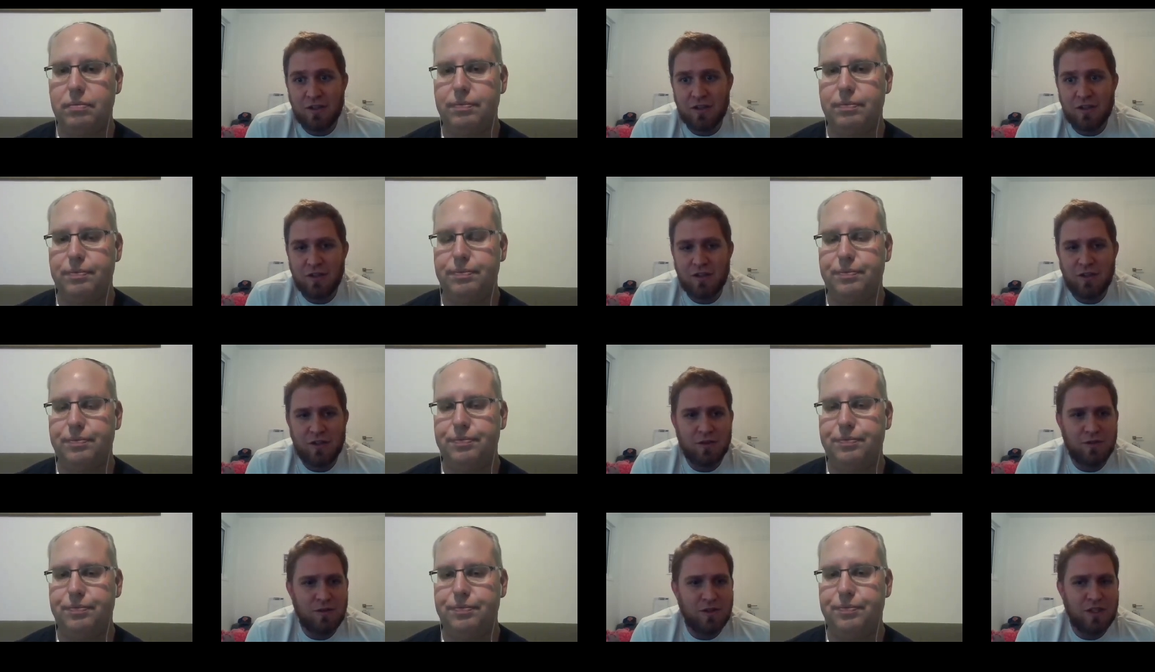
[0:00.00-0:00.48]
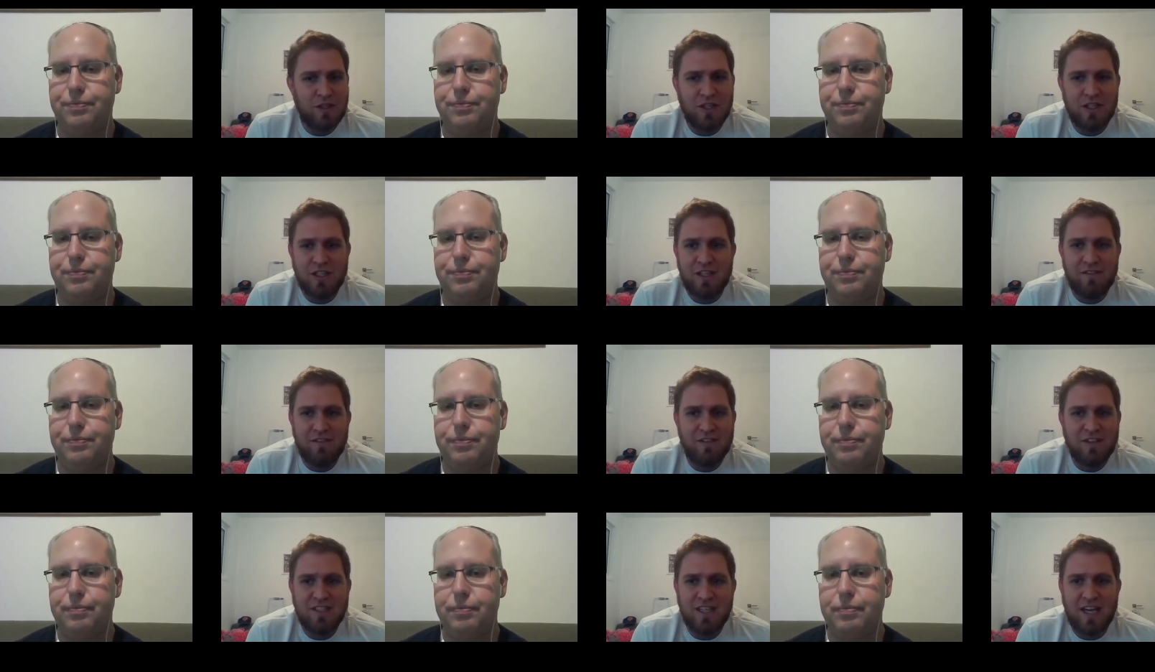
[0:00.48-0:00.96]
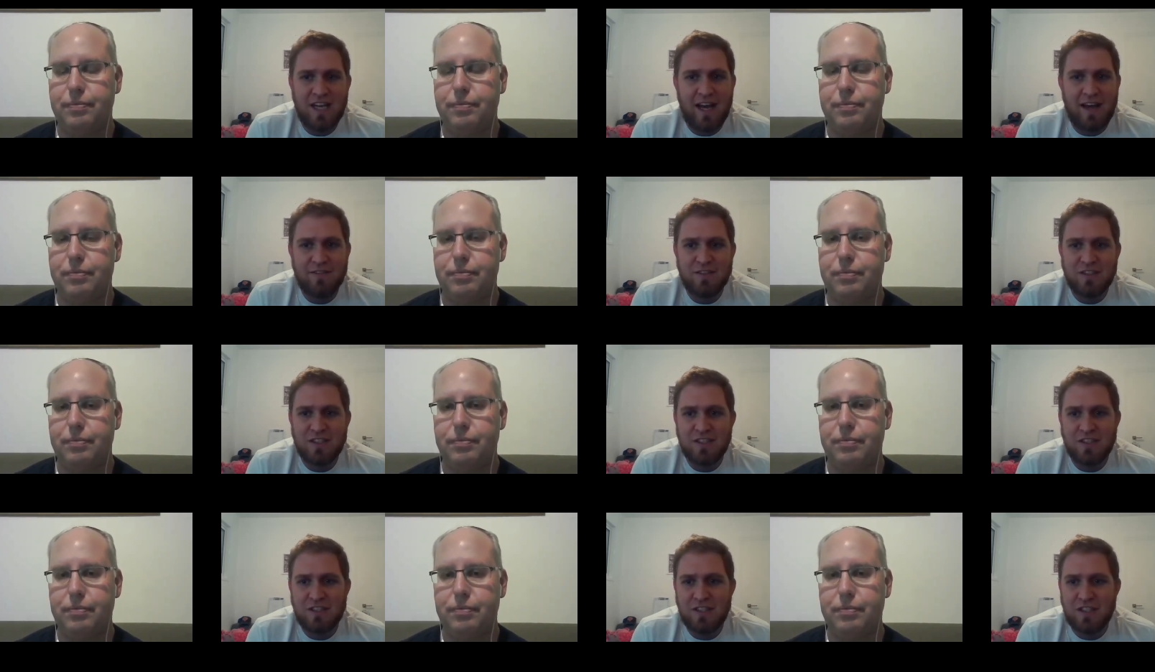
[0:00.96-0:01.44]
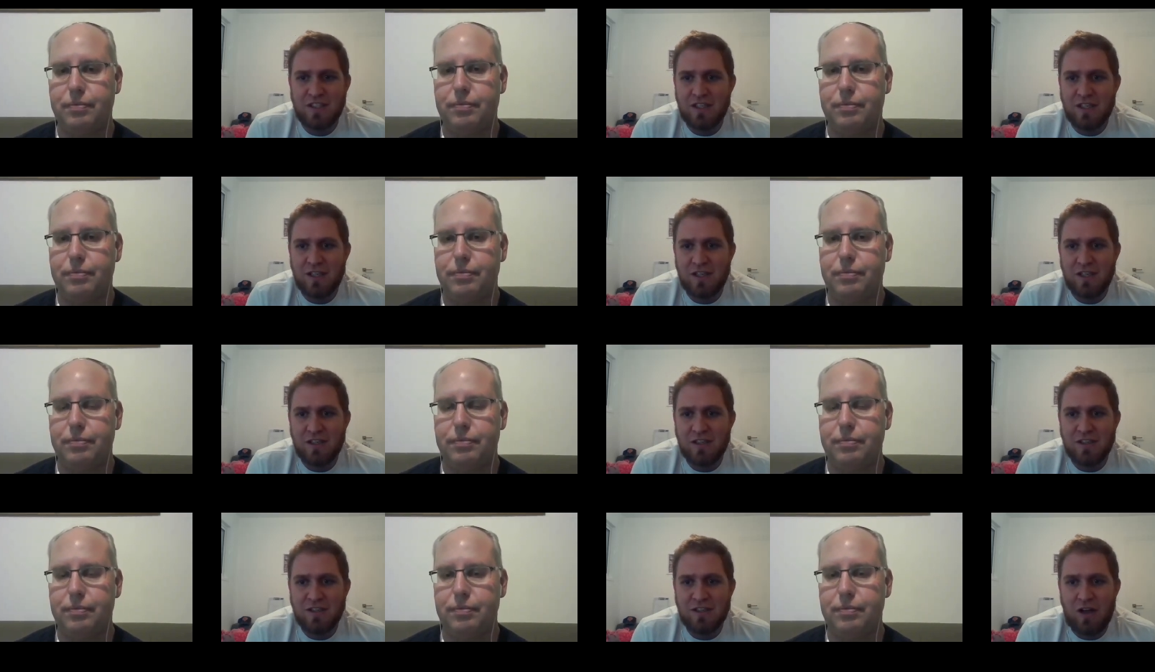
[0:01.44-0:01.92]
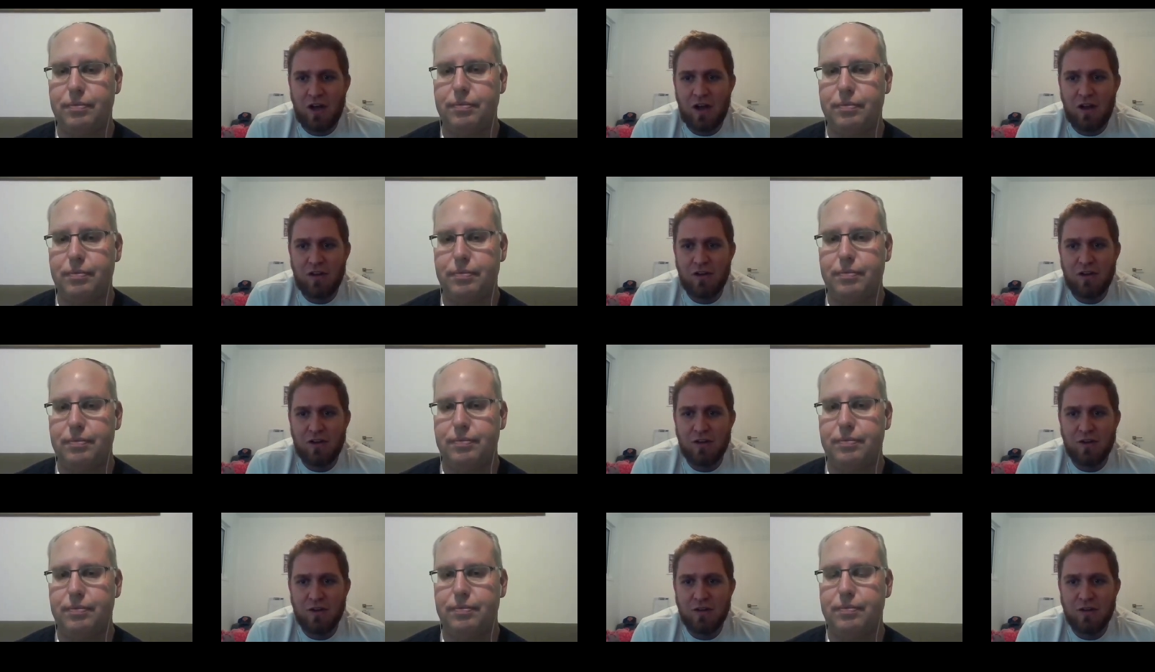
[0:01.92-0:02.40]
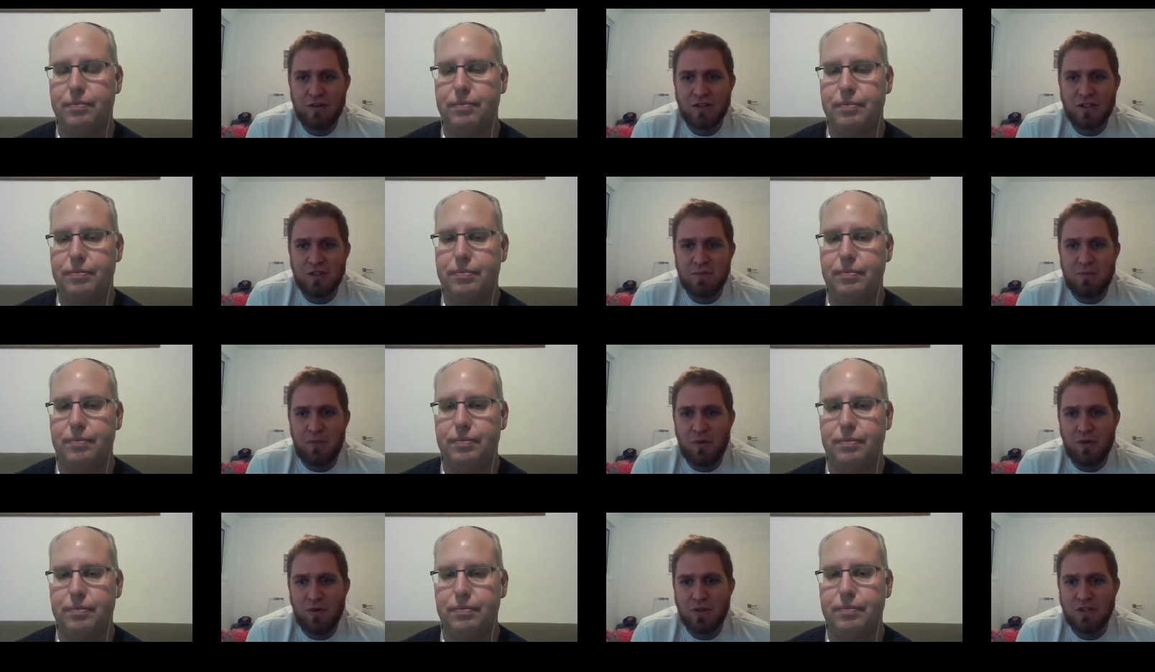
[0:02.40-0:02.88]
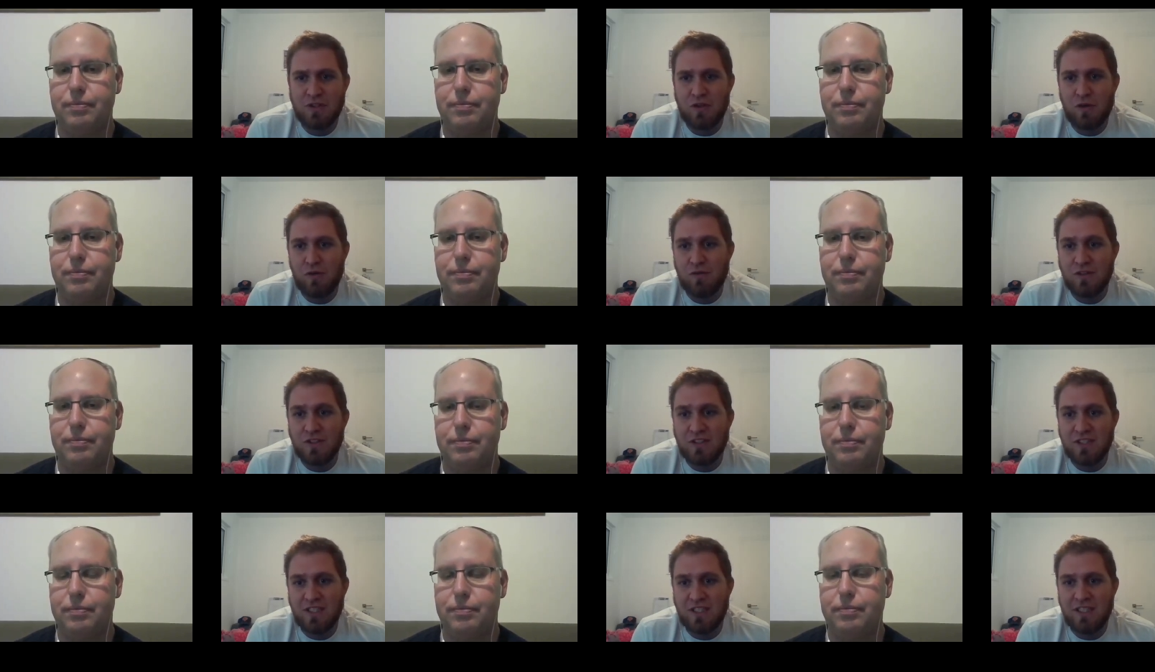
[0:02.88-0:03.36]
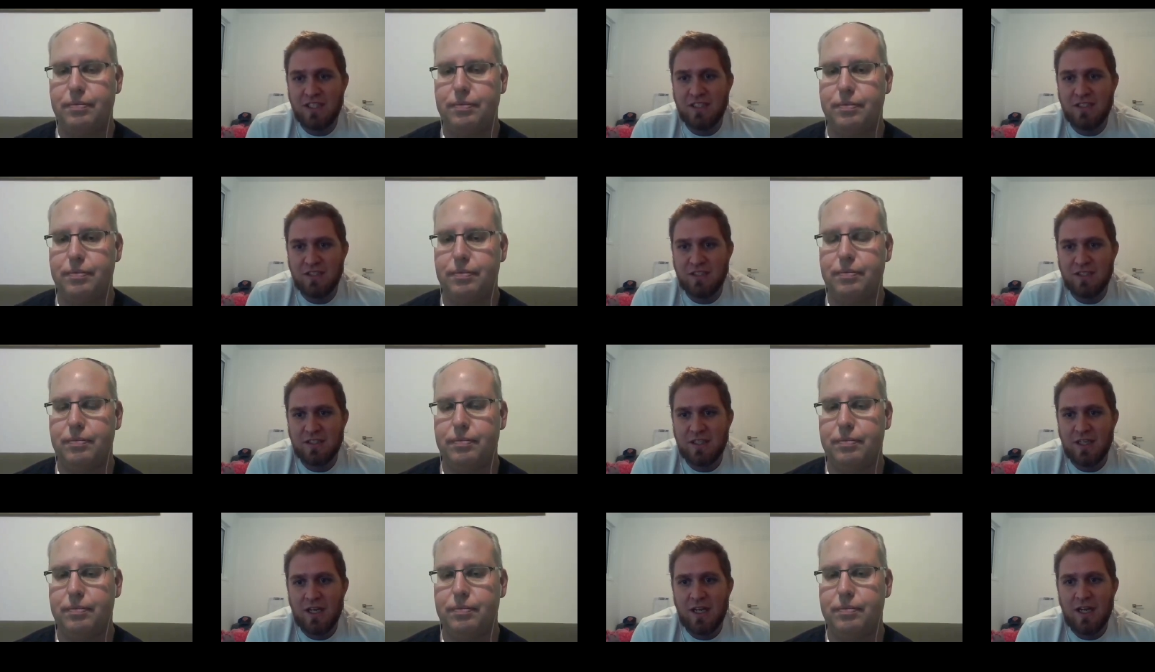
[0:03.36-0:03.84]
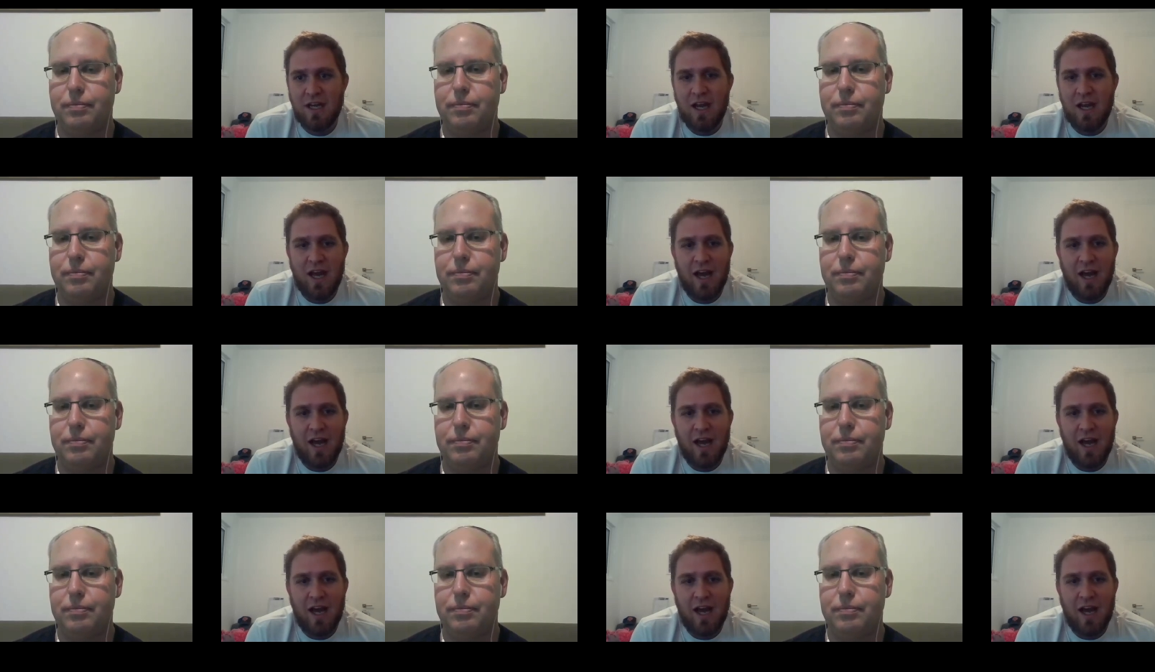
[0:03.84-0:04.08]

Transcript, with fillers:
Speaker 1: or he even dives into other sports overseas